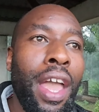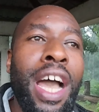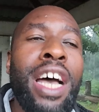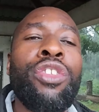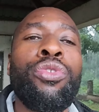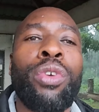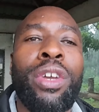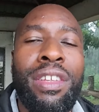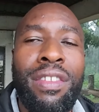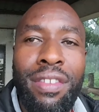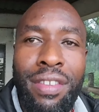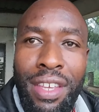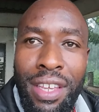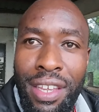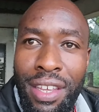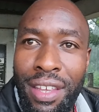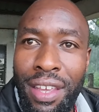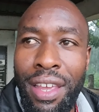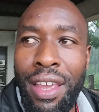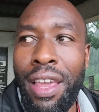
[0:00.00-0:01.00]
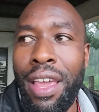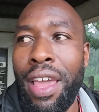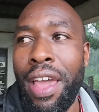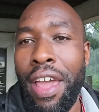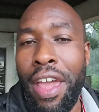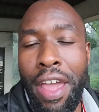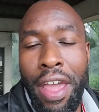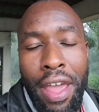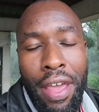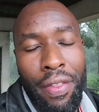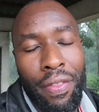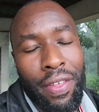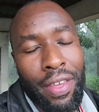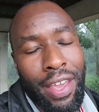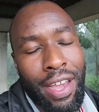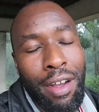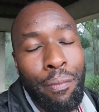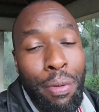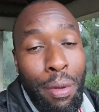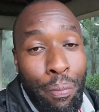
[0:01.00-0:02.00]
As you can see, the
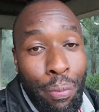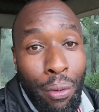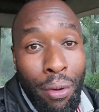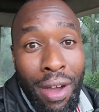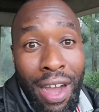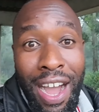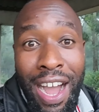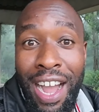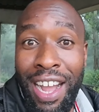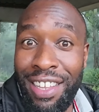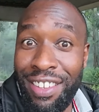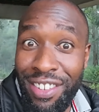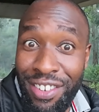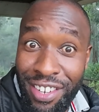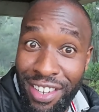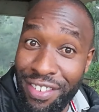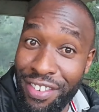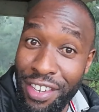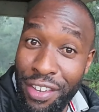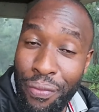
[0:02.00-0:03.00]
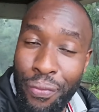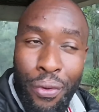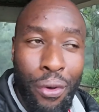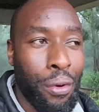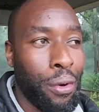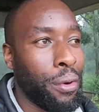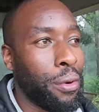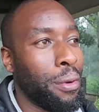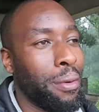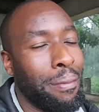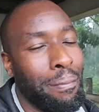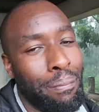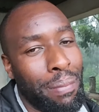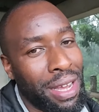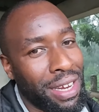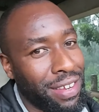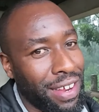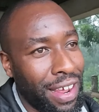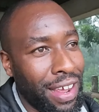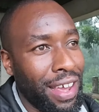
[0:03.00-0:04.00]
young people are agitating for
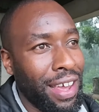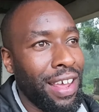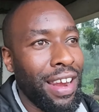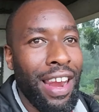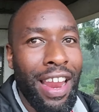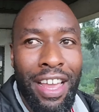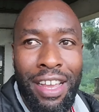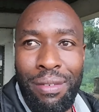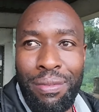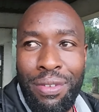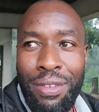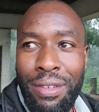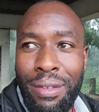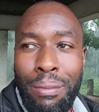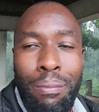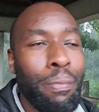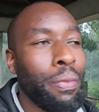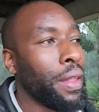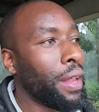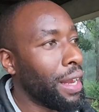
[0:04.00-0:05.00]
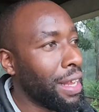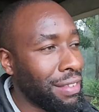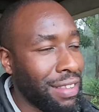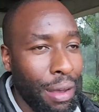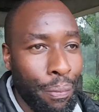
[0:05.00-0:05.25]
better lives. Let's